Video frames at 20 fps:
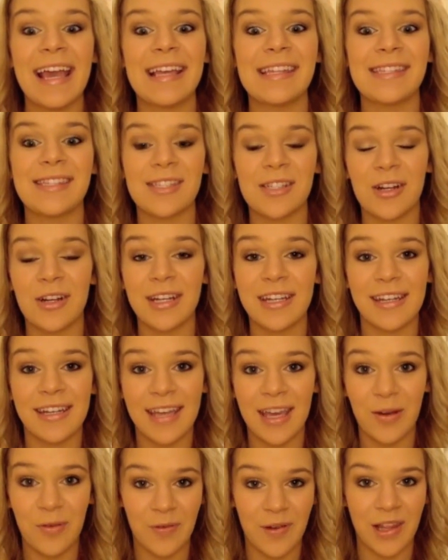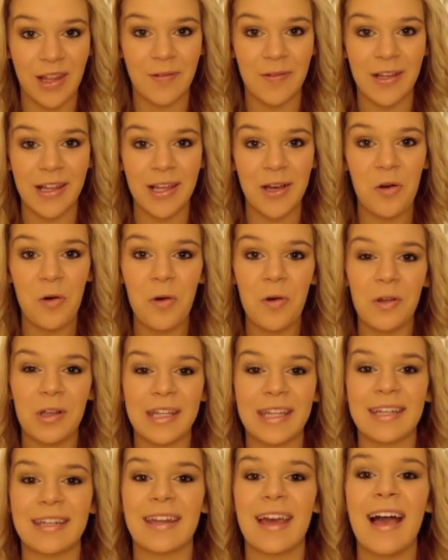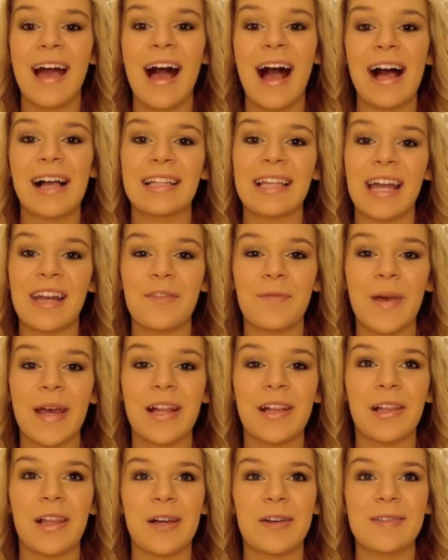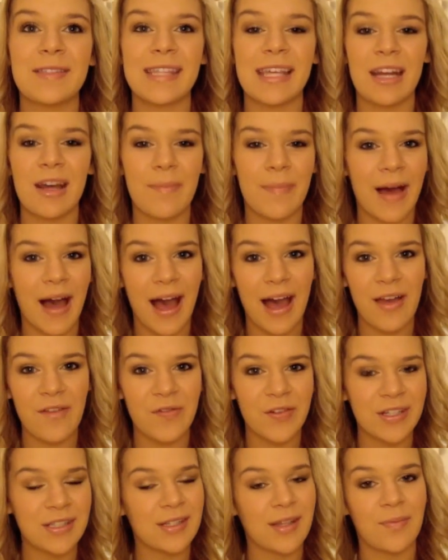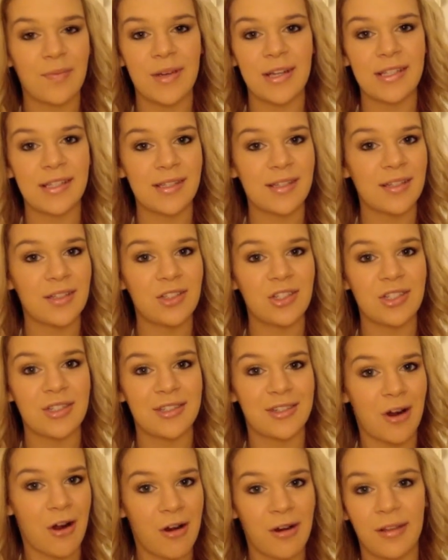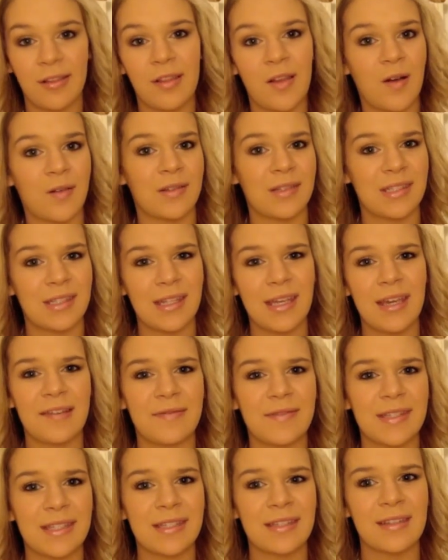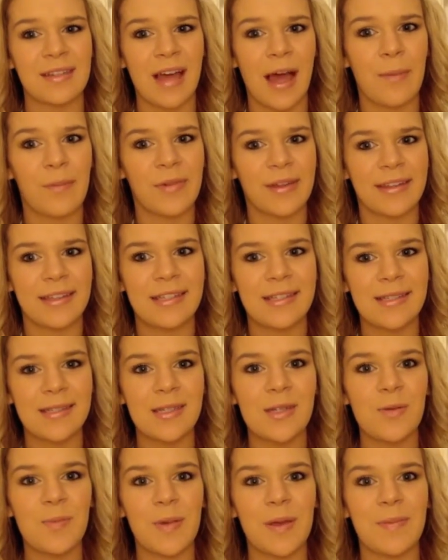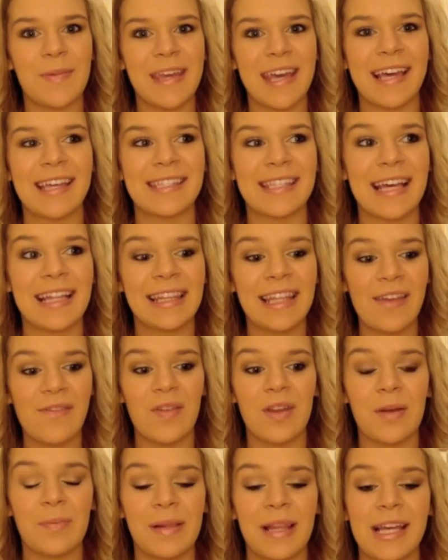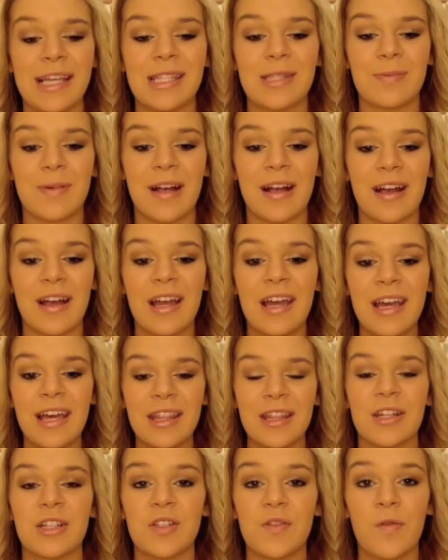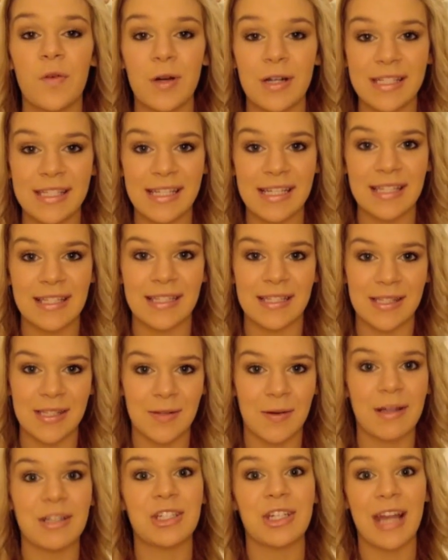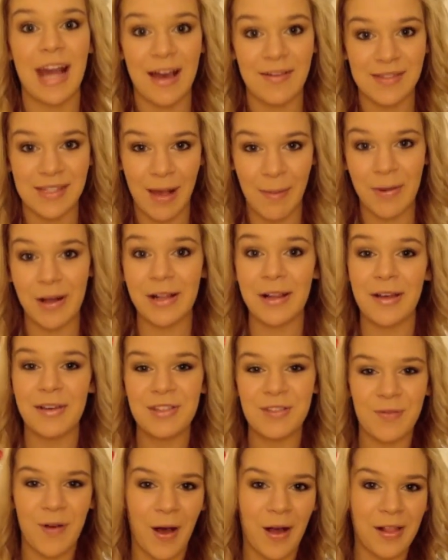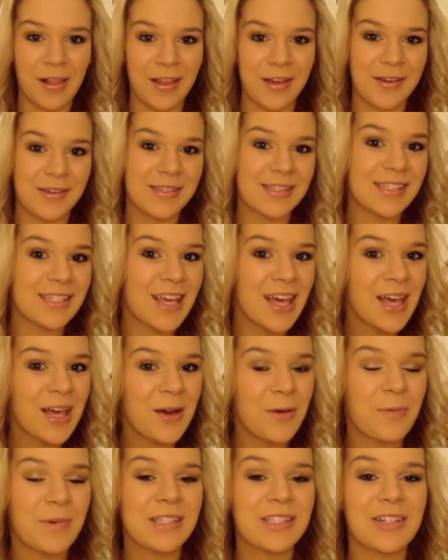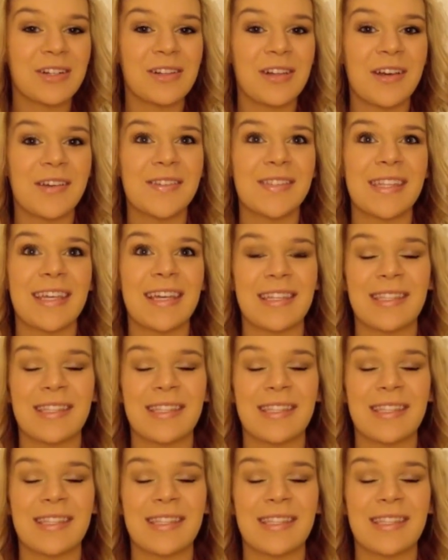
it's starting to get really, really cold and a lot of my clothes that I buy for some reason just aren't long sleeves. I'm really stupid because I live in a place where there's four seasons, so I should have summer clothes, fall clothes, winter clothes,